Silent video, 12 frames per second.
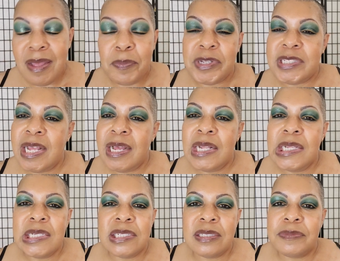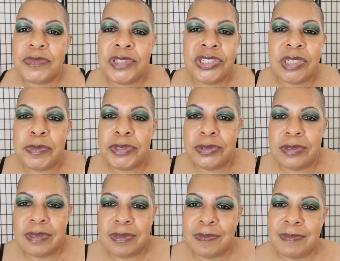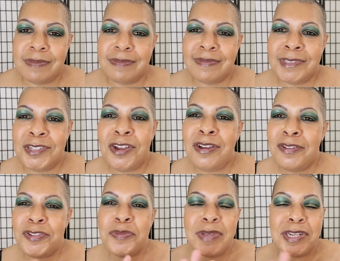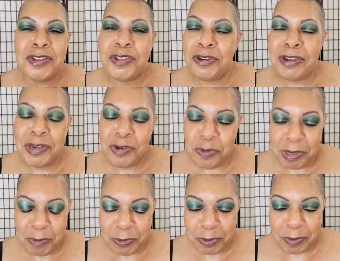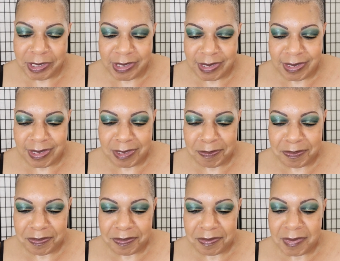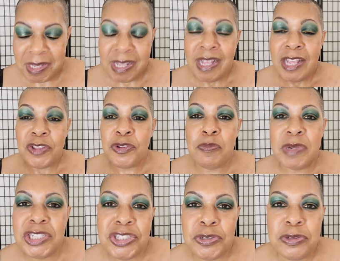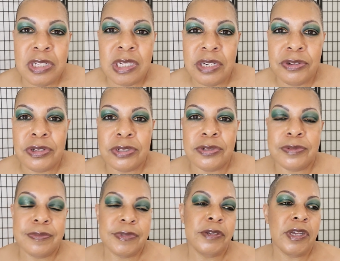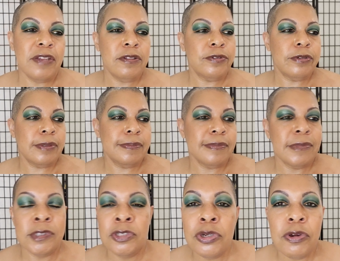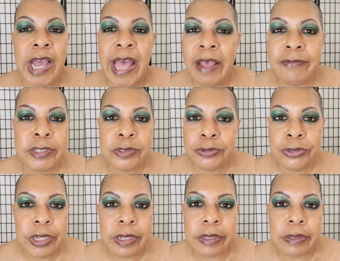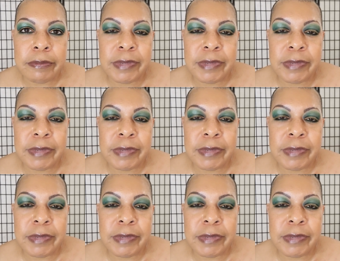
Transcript: metallics, shimmers. Y'all, if you've been here, you already know where I'm going with this. You must use glitter glue. Okay, look, you don't have to do nothing.